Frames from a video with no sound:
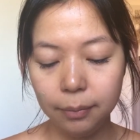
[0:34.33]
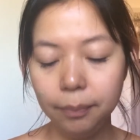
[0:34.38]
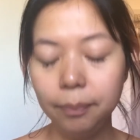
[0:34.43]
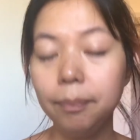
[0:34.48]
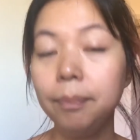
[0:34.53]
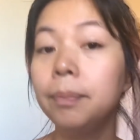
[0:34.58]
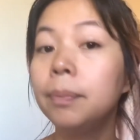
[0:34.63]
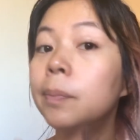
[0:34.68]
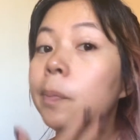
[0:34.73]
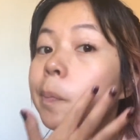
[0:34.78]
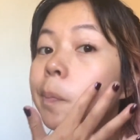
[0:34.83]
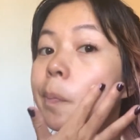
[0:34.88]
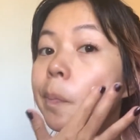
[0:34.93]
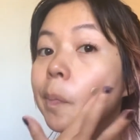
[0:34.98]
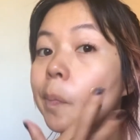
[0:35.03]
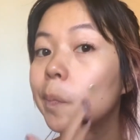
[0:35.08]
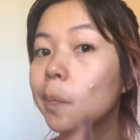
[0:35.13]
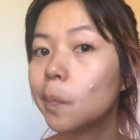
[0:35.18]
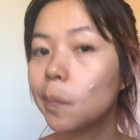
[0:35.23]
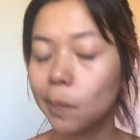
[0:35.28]
on
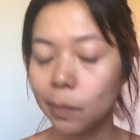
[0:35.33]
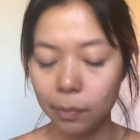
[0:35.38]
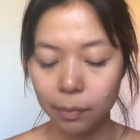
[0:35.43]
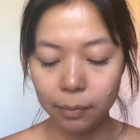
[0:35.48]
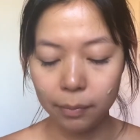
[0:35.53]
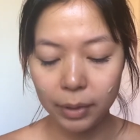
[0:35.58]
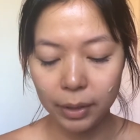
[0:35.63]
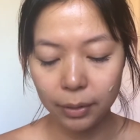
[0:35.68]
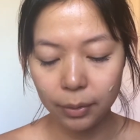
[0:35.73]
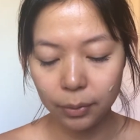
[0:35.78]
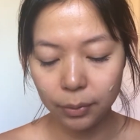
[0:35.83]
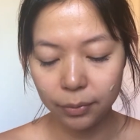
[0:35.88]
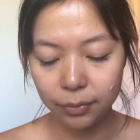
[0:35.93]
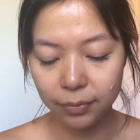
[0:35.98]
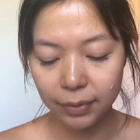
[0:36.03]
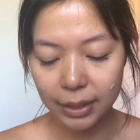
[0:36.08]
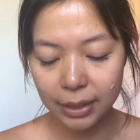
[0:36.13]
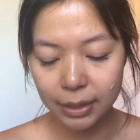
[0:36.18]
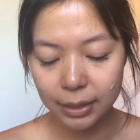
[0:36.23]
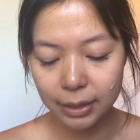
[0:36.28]
my whole
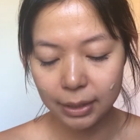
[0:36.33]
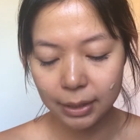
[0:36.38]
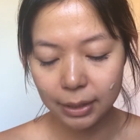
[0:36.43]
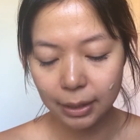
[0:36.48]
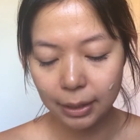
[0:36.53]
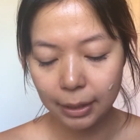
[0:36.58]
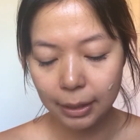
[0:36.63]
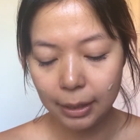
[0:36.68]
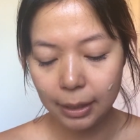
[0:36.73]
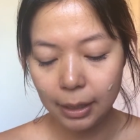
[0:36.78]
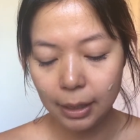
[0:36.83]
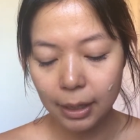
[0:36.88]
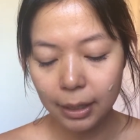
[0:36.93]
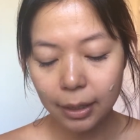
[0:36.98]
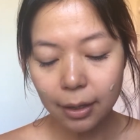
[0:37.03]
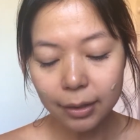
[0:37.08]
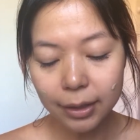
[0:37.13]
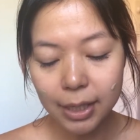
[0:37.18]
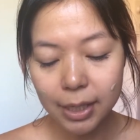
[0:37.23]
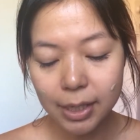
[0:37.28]
face. I
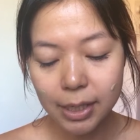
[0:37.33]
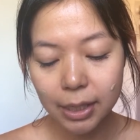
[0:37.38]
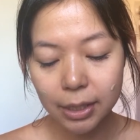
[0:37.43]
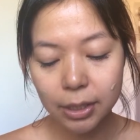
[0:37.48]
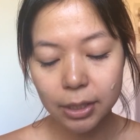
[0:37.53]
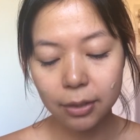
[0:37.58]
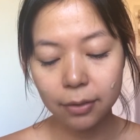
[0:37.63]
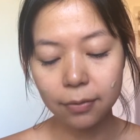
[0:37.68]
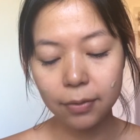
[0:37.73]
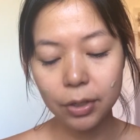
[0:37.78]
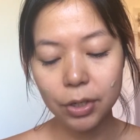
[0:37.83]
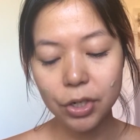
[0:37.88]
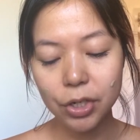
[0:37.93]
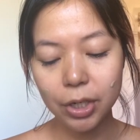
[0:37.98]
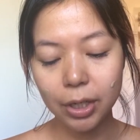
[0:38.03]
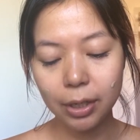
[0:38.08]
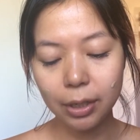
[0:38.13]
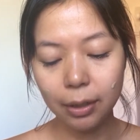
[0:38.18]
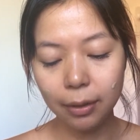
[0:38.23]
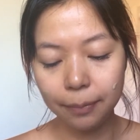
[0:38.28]
got the tinted
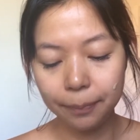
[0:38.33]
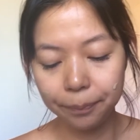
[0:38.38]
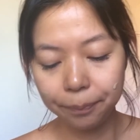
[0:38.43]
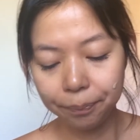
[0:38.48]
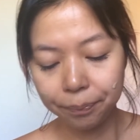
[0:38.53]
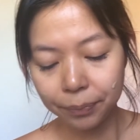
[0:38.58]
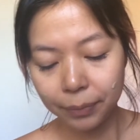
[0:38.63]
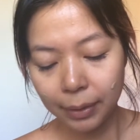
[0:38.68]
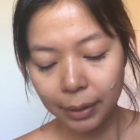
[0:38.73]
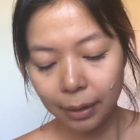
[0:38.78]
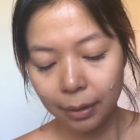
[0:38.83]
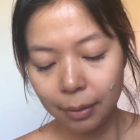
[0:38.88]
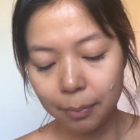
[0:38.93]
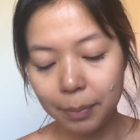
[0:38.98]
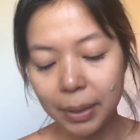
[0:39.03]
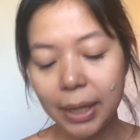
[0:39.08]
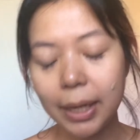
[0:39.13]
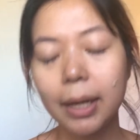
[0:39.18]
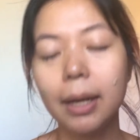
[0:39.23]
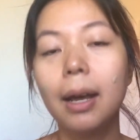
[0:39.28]
version,
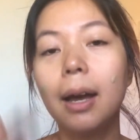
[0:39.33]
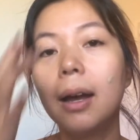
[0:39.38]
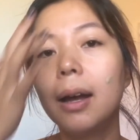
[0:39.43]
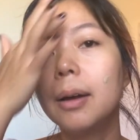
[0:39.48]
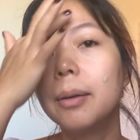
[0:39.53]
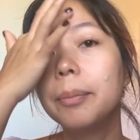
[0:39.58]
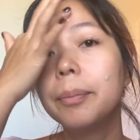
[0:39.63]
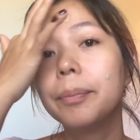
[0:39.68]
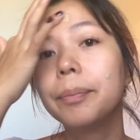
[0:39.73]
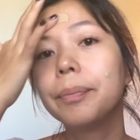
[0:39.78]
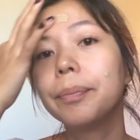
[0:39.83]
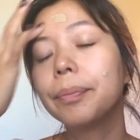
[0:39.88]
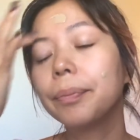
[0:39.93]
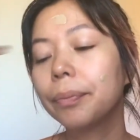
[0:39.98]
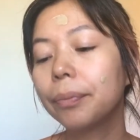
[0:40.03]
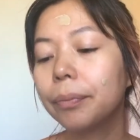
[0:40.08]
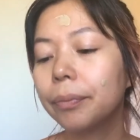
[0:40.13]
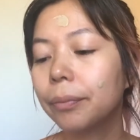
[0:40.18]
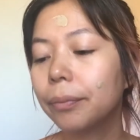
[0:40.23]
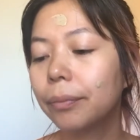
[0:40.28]
but
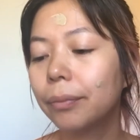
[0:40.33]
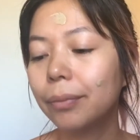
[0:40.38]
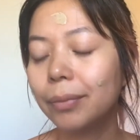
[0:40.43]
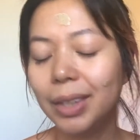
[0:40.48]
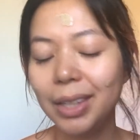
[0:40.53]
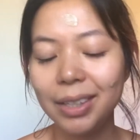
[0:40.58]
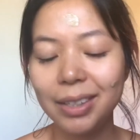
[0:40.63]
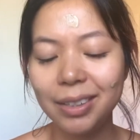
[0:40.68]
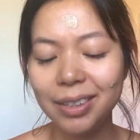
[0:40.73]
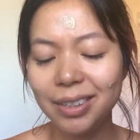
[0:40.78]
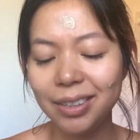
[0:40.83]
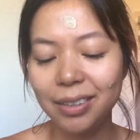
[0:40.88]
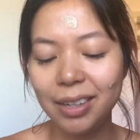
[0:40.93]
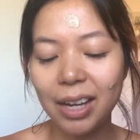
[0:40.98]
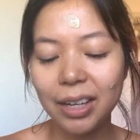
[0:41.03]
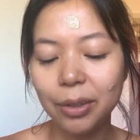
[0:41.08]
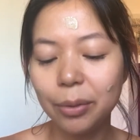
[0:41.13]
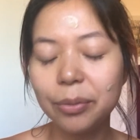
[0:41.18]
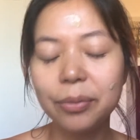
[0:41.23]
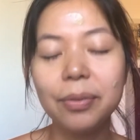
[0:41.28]

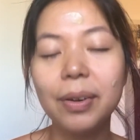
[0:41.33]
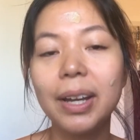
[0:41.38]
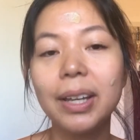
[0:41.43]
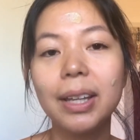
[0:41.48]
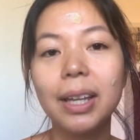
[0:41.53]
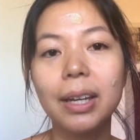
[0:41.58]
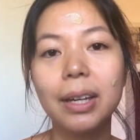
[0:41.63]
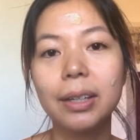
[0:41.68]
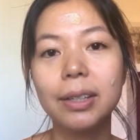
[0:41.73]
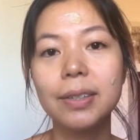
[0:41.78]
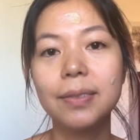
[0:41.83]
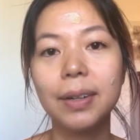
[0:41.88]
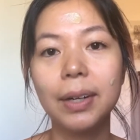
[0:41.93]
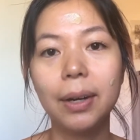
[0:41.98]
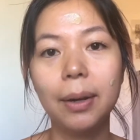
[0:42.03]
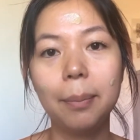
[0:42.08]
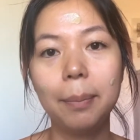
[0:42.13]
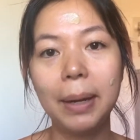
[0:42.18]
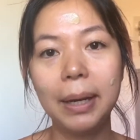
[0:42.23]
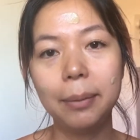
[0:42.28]
I don't find that it's
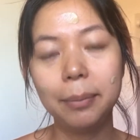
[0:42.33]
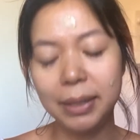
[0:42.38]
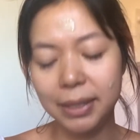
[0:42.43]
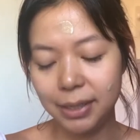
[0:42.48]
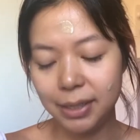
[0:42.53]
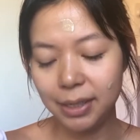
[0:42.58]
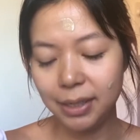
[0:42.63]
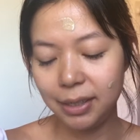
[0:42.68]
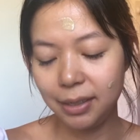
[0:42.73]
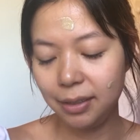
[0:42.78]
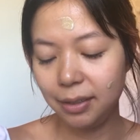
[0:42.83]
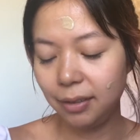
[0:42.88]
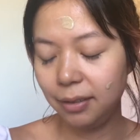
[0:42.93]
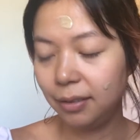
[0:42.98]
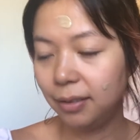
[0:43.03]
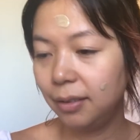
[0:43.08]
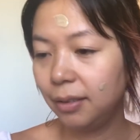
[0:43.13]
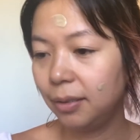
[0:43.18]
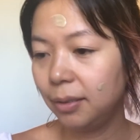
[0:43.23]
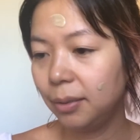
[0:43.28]
very pigmented
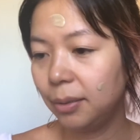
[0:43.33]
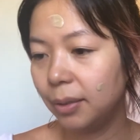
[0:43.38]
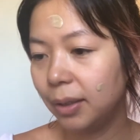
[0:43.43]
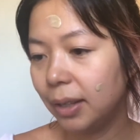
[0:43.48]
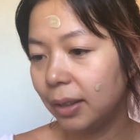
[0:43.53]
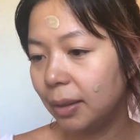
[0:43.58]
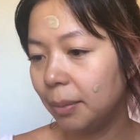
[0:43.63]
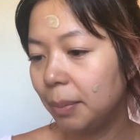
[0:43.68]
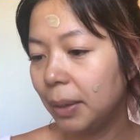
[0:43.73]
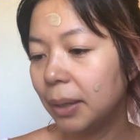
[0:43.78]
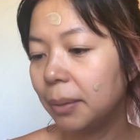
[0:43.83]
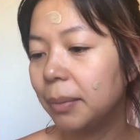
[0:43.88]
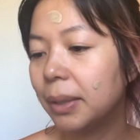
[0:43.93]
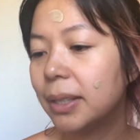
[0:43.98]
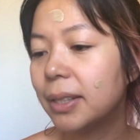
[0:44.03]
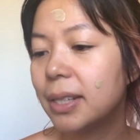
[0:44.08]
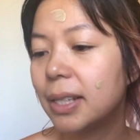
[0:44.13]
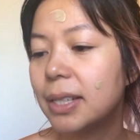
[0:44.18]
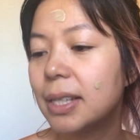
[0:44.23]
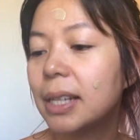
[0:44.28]
or that the
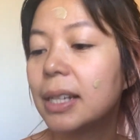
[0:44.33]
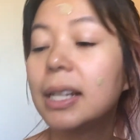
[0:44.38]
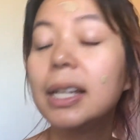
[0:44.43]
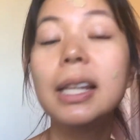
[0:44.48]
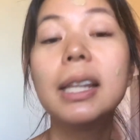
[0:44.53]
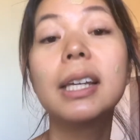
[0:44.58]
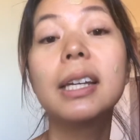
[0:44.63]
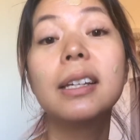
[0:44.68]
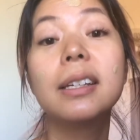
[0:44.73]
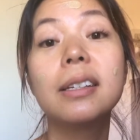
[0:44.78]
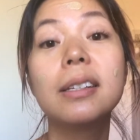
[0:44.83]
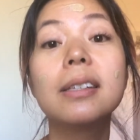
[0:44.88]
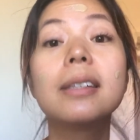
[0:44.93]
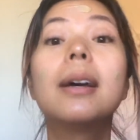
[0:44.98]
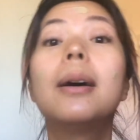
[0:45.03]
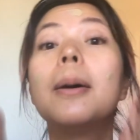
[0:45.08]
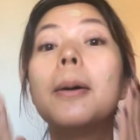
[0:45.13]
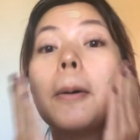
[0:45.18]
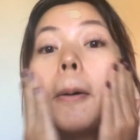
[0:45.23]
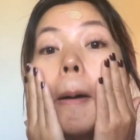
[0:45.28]
pigment does anything,
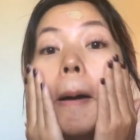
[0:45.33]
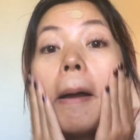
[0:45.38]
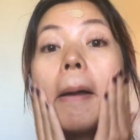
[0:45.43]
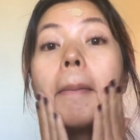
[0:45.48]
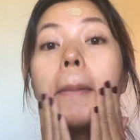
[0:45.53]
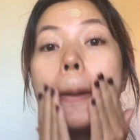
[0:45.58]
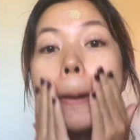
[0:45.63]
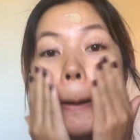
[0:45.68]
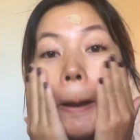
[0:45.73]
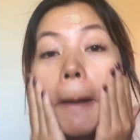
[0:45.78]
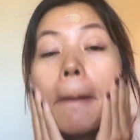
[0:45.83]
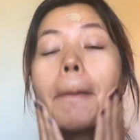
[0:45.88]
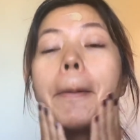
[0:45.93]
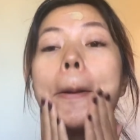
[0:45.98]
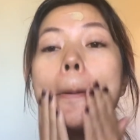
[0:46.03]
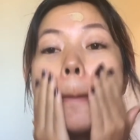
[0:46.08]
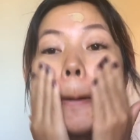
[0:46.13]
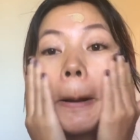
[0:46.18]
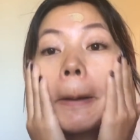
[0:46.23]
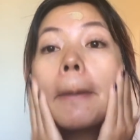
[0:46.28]
so I mean, I
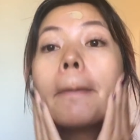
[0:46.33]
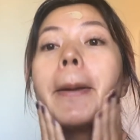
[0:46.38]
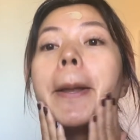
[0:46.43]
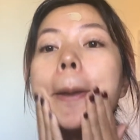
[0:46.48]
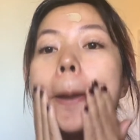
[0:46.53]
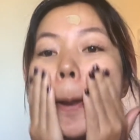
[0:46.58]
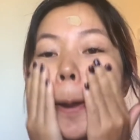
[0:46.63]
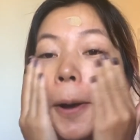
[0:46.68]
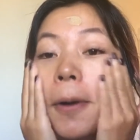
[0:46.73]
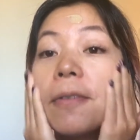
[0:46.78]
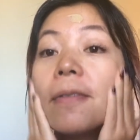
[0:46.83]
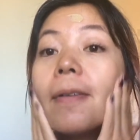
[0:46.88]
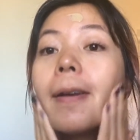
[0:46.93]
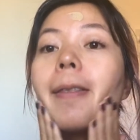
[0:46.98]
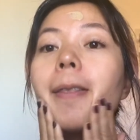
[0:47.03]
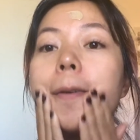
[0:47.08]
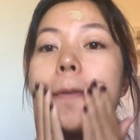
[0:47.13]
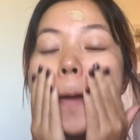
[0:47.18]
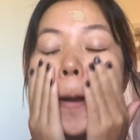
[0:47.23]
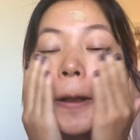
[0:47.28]
wouldn't recommend it over
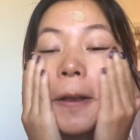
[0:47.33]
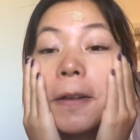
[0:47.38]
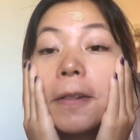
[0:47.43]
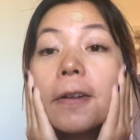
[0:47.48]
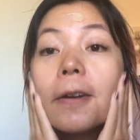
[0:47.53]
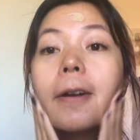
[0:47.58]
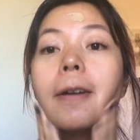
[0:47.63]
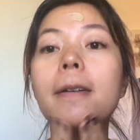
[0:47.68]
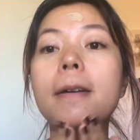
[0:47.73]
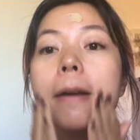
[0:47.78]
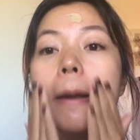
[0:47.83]
the regular.